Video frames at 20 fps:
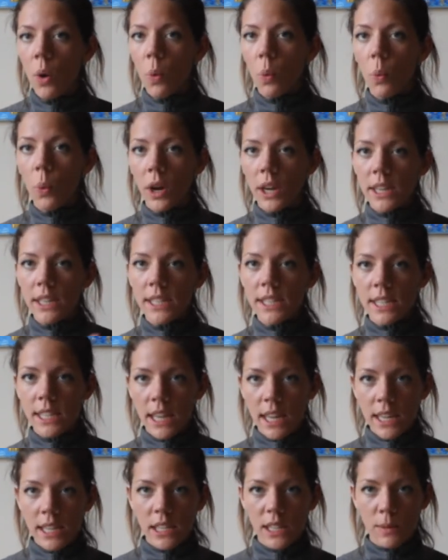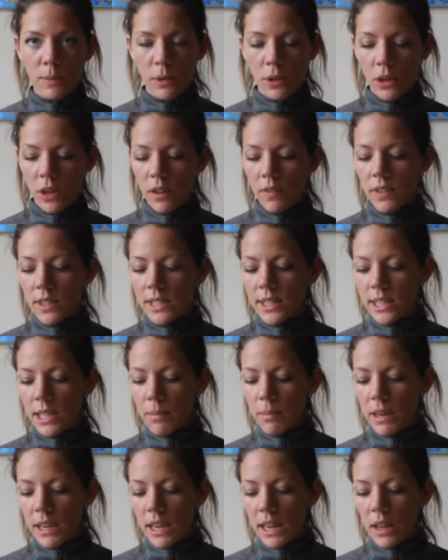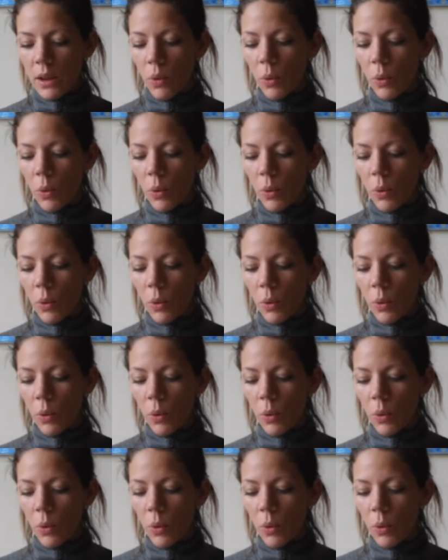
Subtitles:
1 teaspoon of the CBD